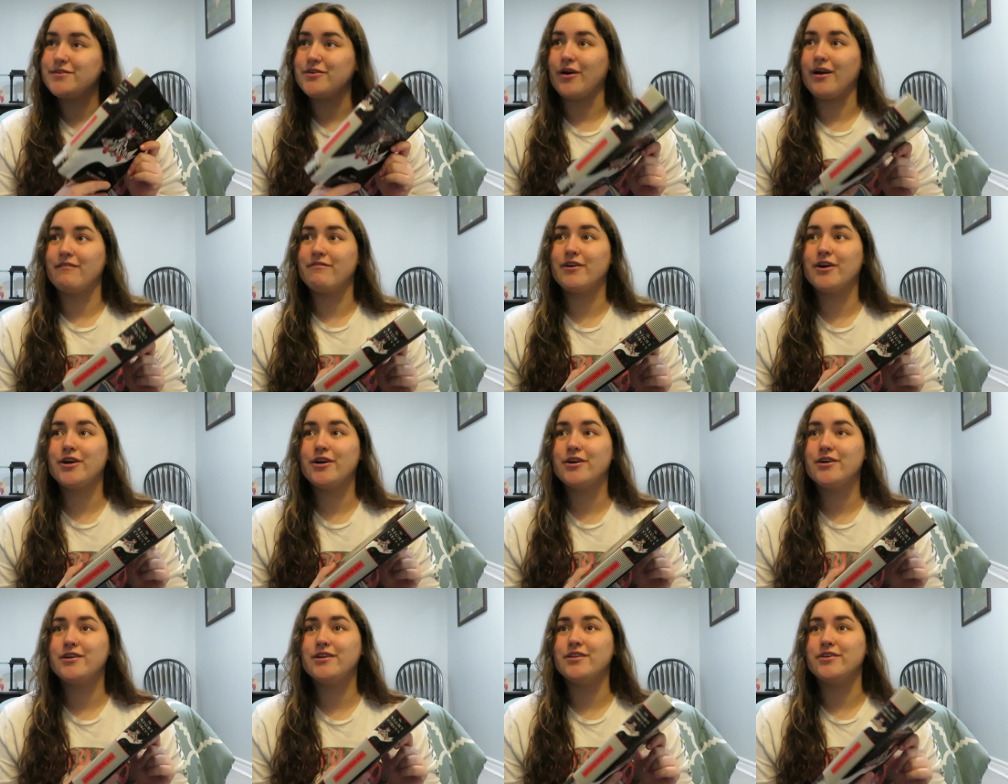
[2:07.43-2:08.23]
So I've
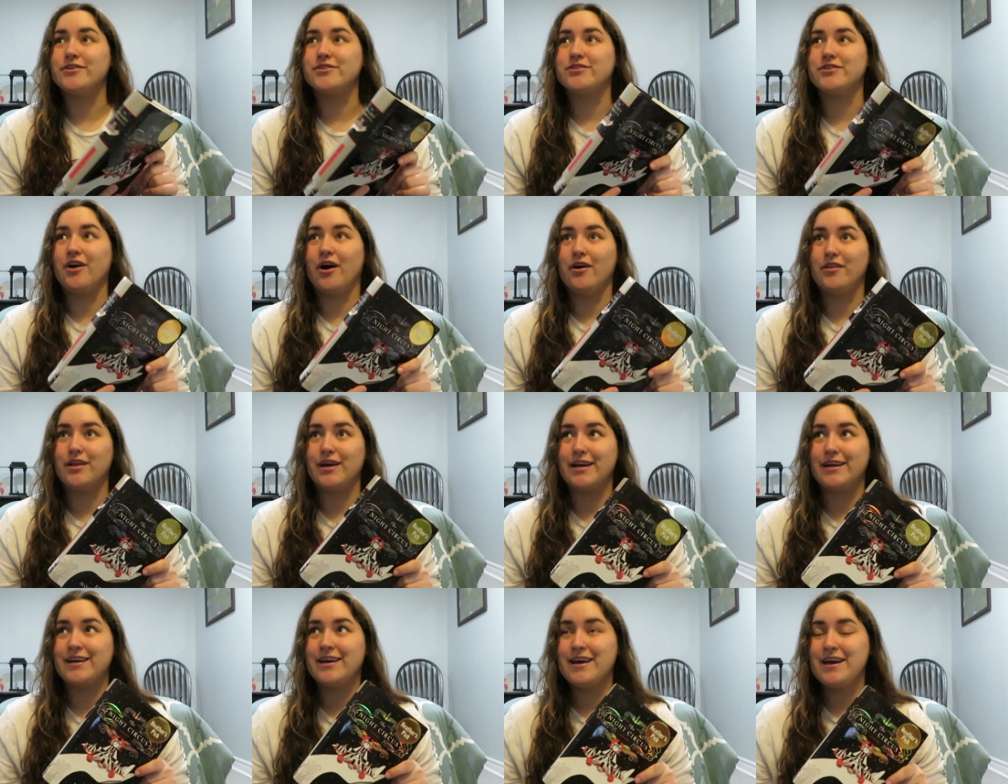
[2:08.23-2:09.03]
heard there's not
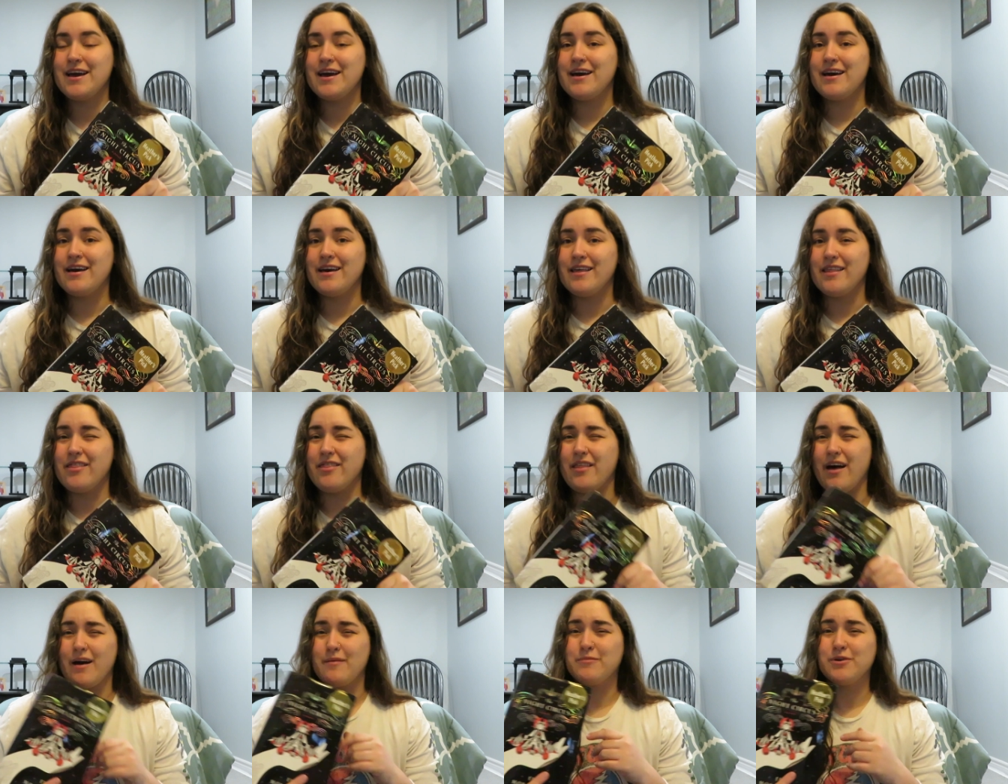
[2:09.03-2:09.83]
like
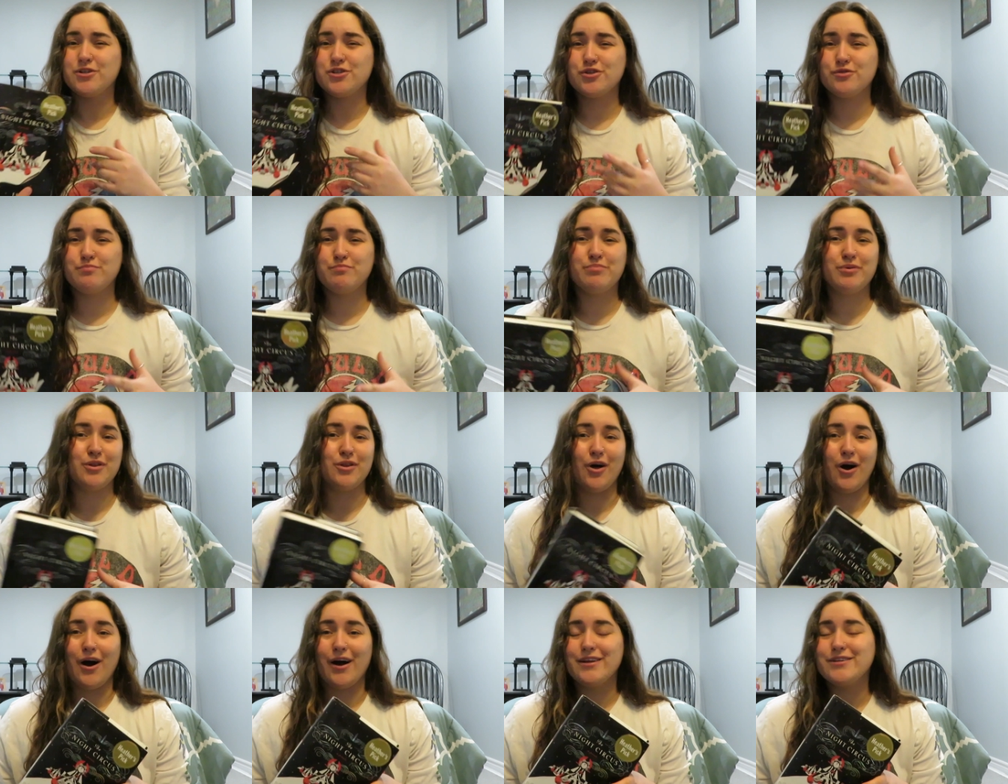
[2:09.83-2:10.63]
that much
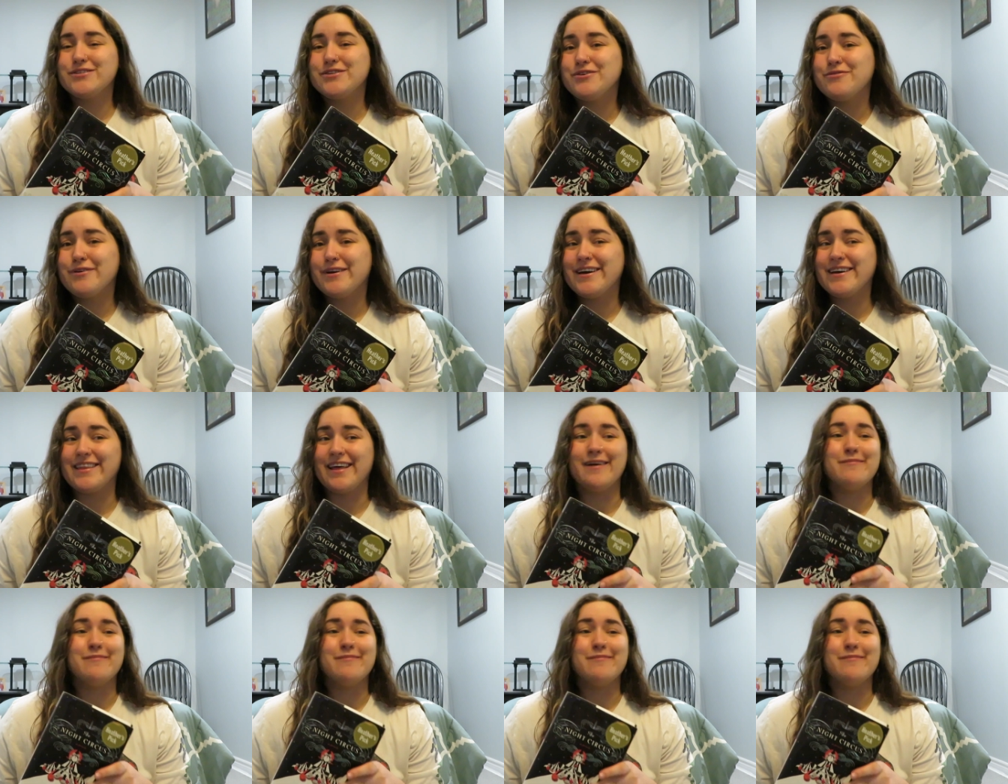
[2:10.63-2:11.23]
plot to it,